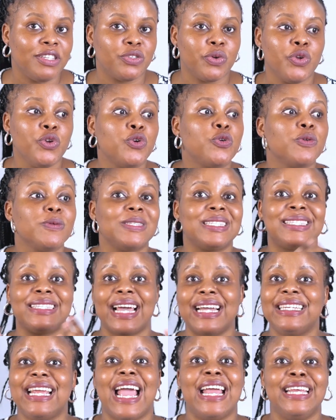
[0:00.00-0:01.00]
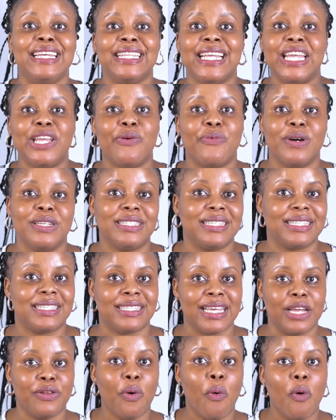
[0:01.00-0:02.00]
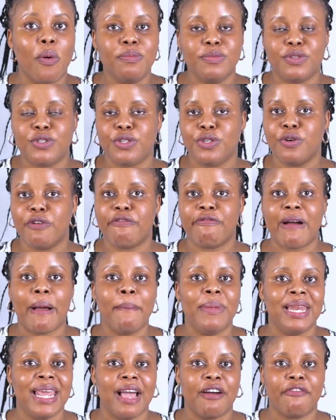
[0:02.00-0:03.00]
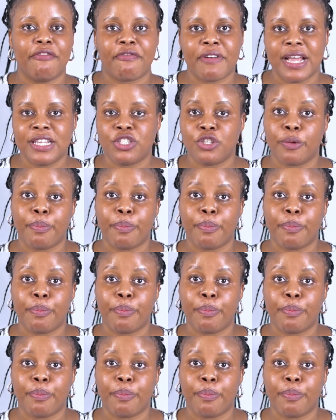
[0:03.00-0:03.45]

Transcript: so you could send anything you want to send home to your family and friends,